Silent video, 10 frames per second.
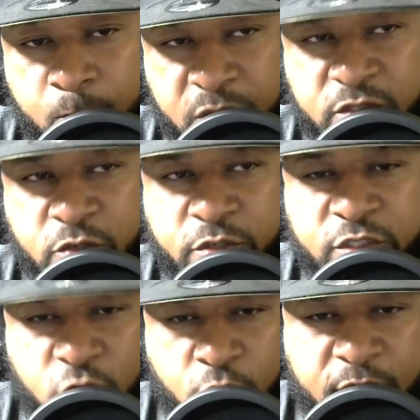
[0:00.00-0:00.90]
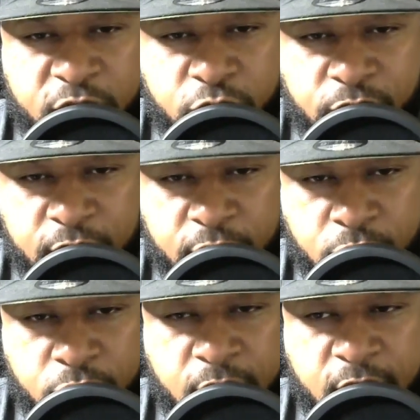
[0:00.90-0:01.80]
But there's only so much you can
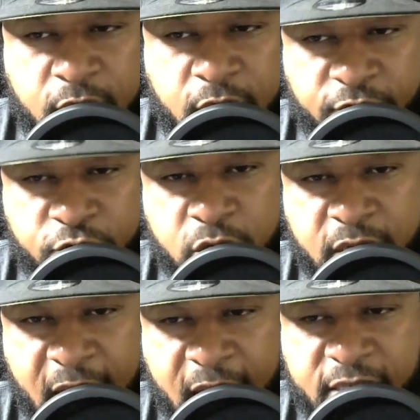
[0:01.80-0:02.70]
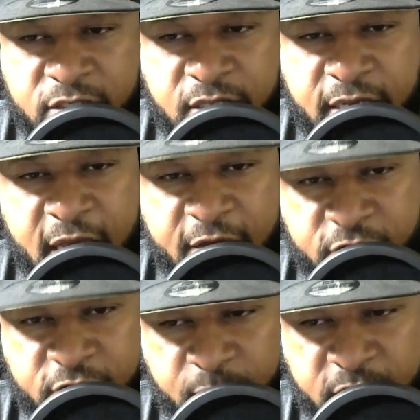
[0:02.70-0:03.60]
do if you're a guy that they have
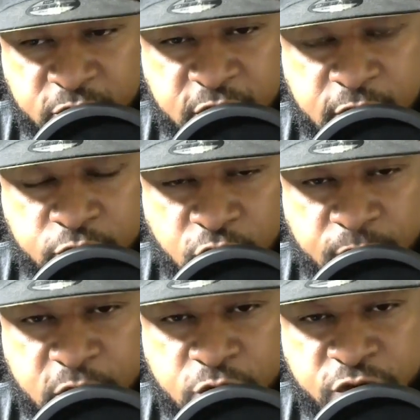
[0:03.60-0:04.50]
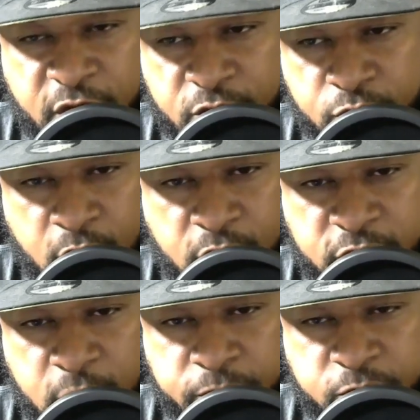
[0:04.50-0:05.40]
in the special teams room and you trying to do all this
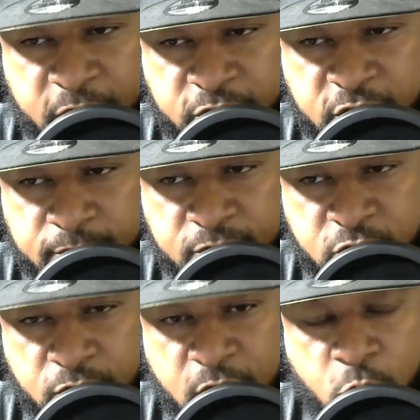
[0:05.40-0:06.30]
stuff with the special teams too.